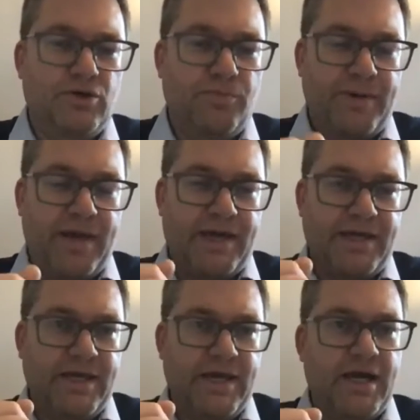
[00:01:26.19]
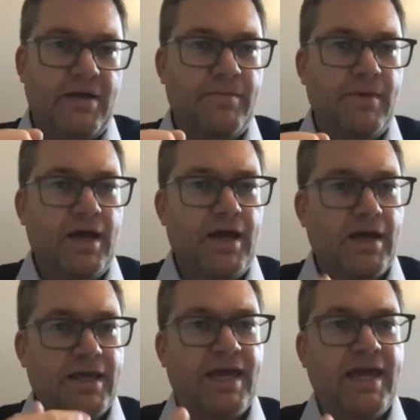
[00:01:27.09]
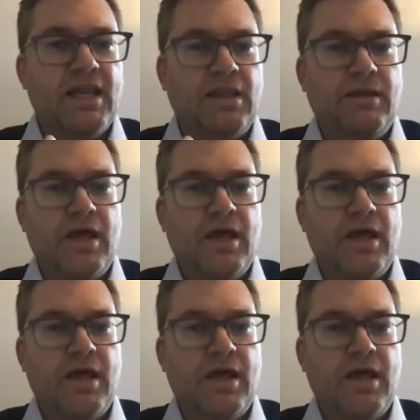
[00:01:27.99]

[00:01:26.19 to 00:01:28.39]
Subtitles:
up a key